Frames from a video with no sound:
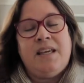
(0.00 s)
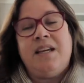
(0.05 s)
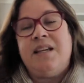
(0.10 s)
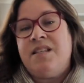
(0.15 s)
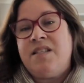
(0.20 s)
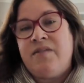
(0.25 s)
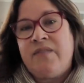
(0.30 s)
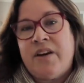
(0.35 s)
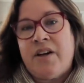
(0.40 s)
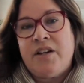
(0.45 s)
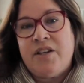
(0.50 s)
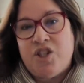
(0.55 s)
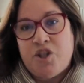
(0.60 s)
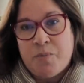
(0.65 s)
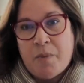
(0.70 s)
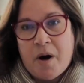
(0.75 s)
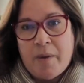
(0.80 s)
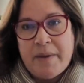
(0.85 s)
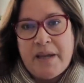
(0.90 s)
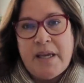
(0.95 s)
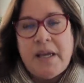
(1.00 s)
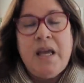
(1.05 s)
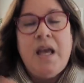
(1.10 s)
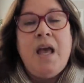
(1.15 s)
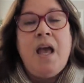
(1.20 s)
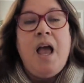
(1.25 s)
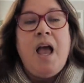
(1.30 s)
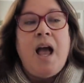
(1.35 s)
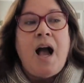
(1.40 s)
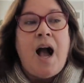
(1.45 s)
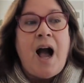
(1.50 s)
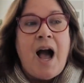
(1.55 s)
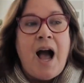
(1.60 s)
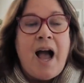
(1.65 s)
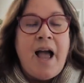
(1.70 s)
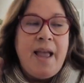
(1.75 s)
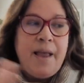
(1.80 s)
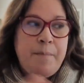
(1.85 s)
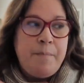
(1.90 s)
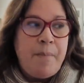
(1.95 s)
it is very schmarmy.
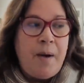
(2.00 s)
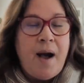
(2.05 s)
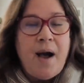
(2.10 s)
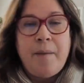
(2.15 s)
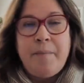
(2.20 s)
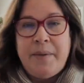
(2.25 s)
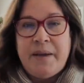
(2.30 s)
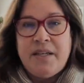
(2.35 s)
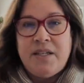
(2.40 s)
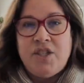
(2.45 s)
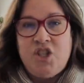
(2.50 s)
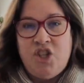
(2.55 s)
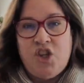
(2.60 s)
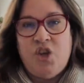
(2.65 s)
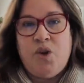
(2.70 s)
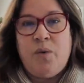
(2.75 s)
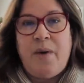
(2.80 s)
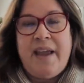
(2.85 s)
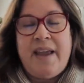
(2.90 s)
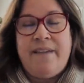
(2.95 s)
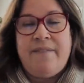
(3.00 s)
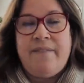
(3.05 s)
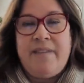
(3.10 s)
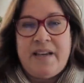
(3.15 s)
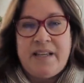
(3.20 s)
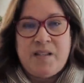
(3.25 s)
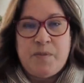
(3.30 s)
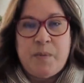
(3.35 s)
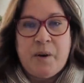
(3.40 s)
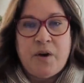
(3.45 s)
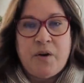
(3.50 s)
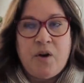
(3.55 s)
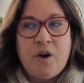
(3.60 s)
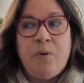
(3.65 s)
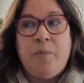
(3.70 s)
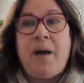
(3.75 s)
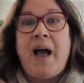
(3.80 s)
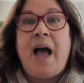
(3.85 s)
I pop into a Facebook group.